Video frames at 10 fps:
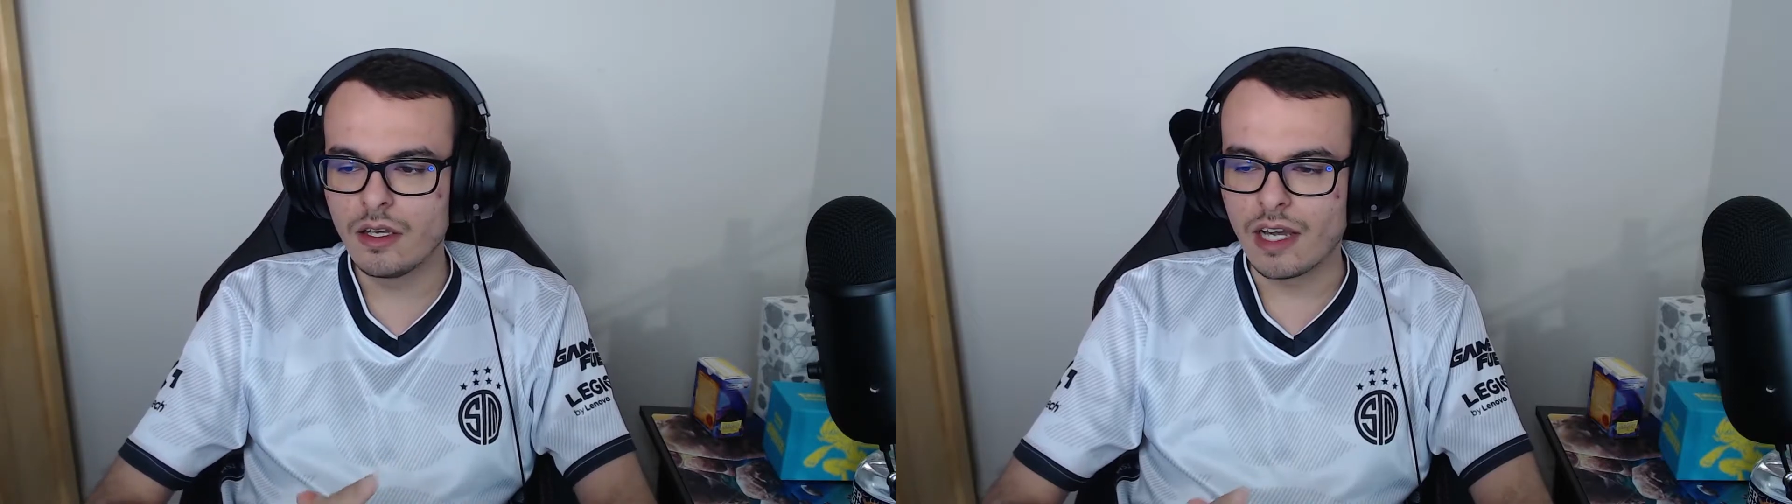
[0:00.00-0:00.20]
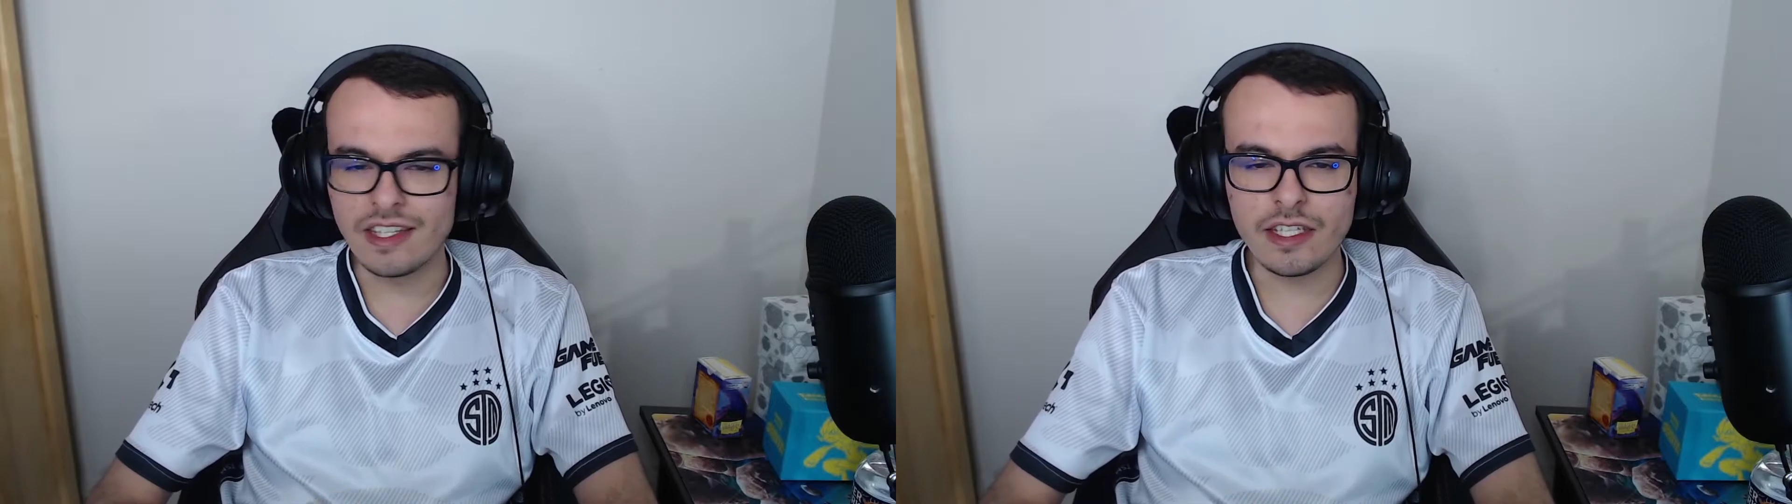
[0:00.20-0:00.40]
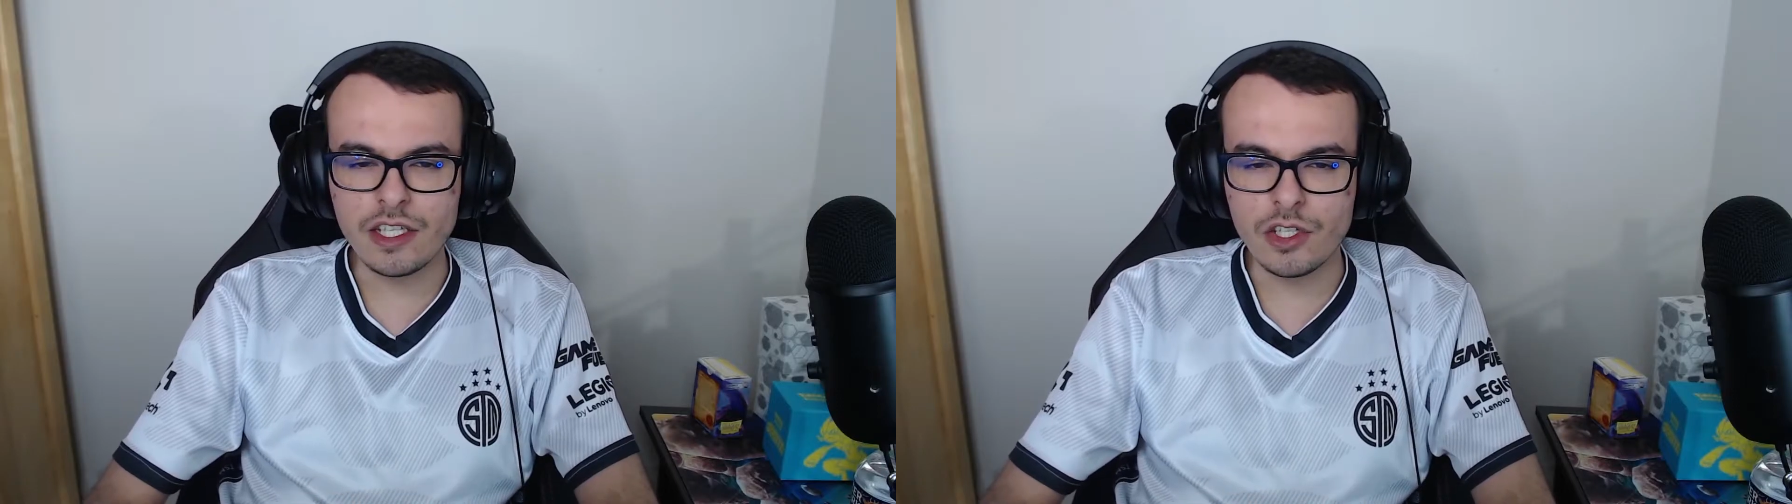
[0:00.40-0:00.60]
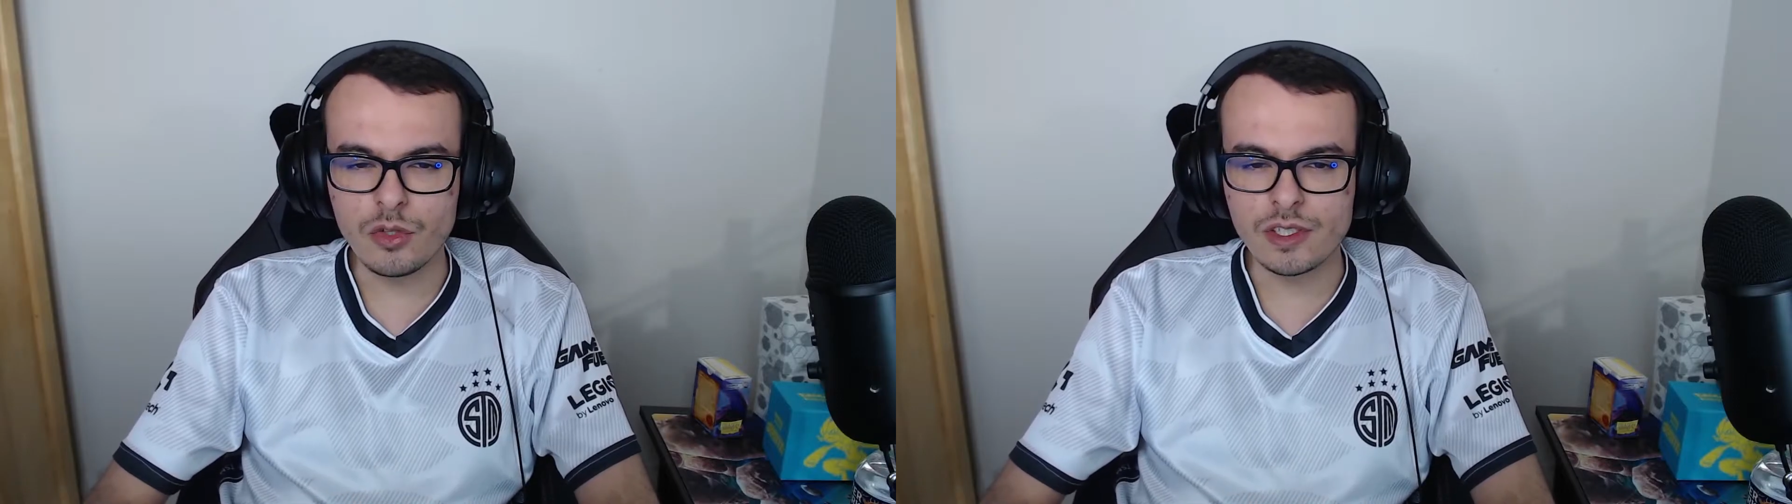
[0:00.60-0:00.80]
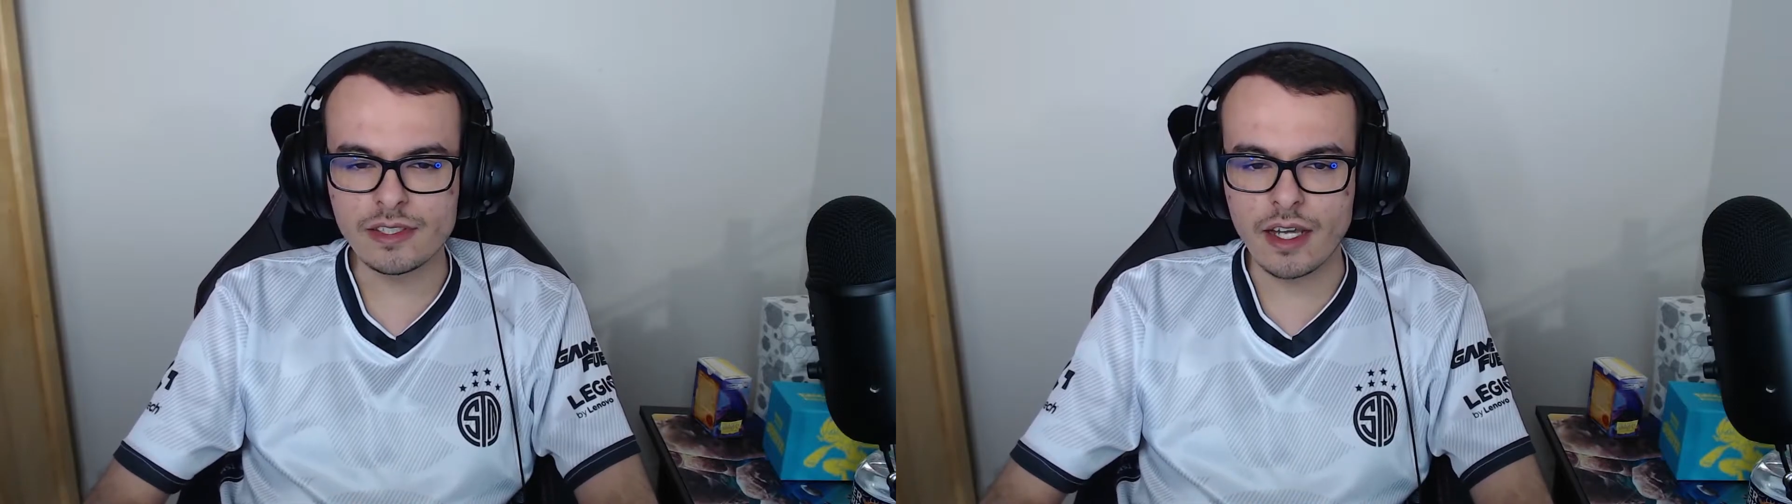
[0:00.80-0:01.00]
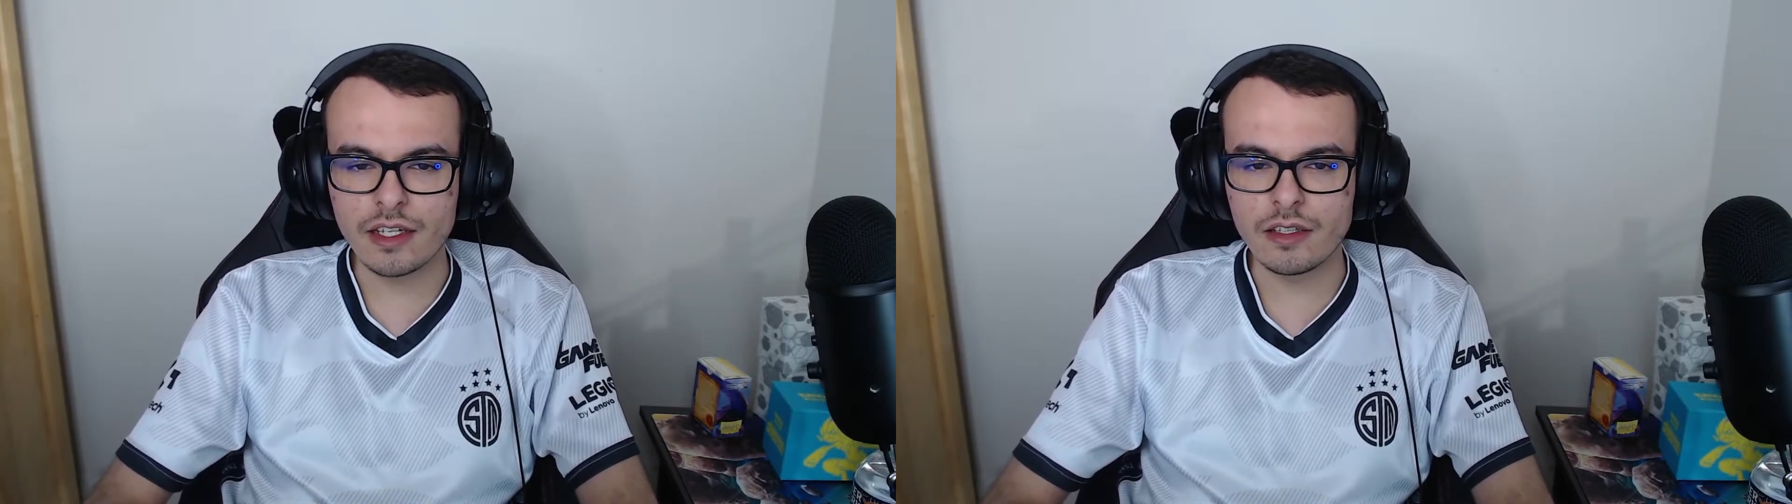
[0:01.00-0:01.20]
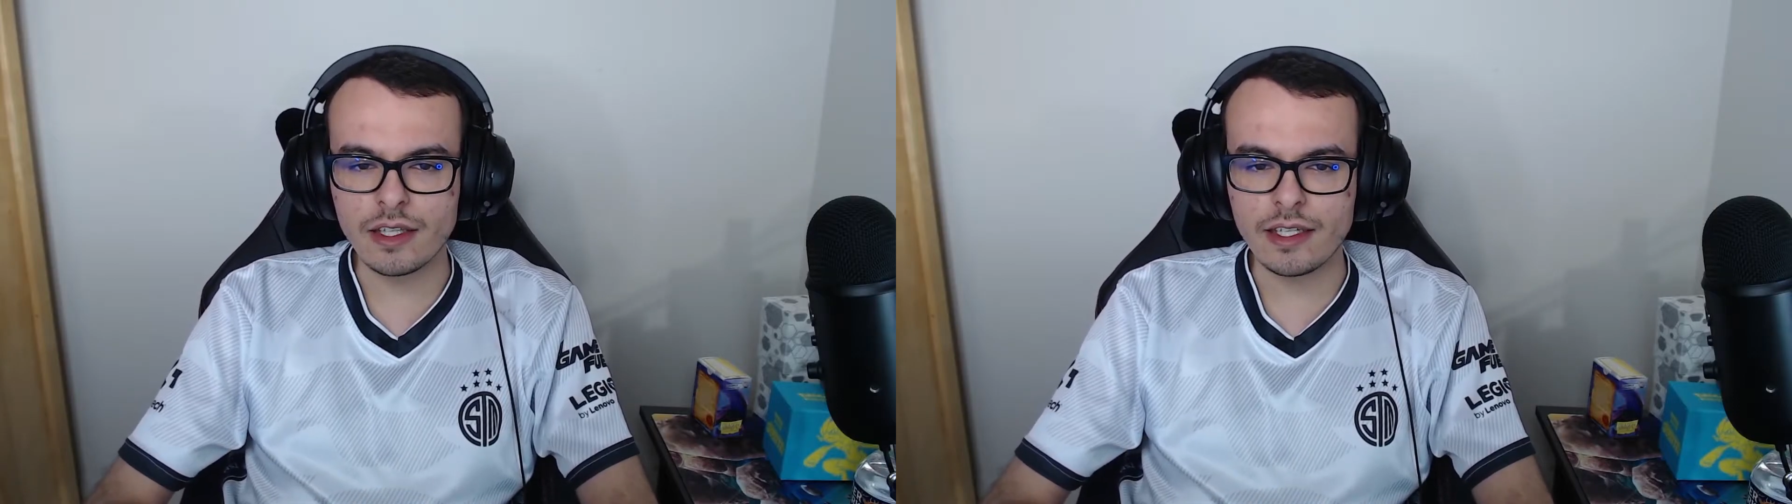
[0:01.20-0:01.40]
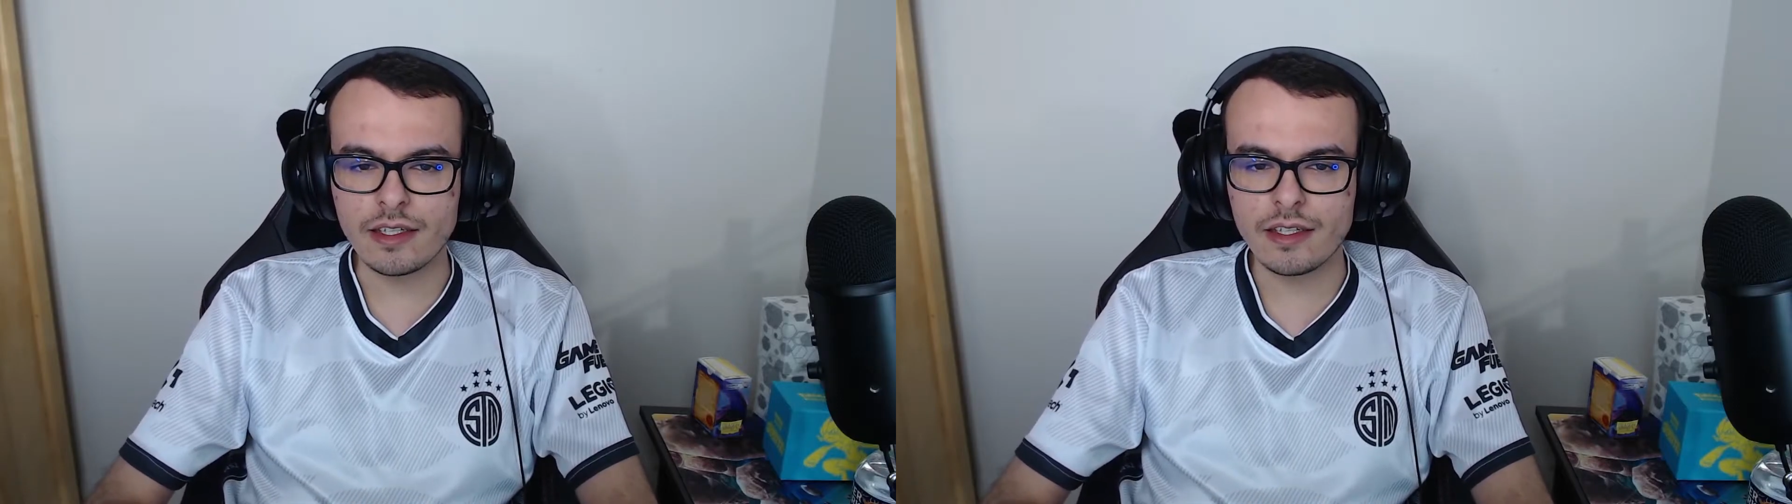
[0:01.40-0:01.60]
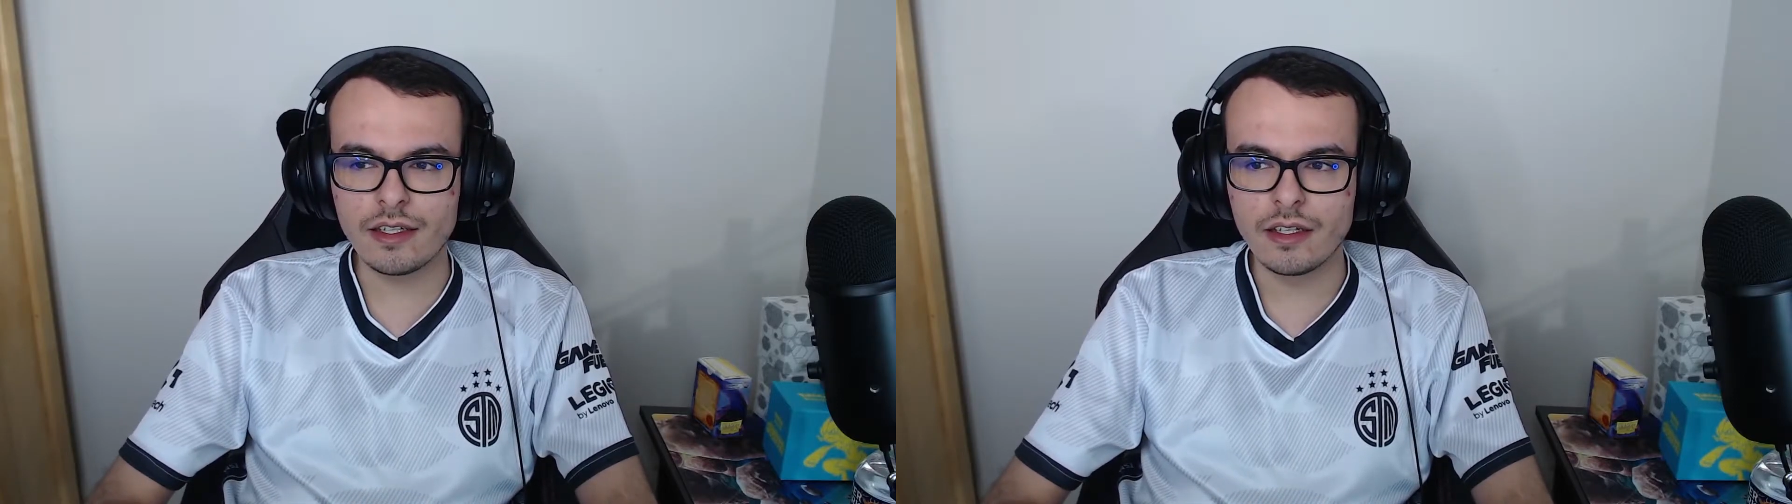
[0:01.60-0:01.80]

I think Giyu is kind of like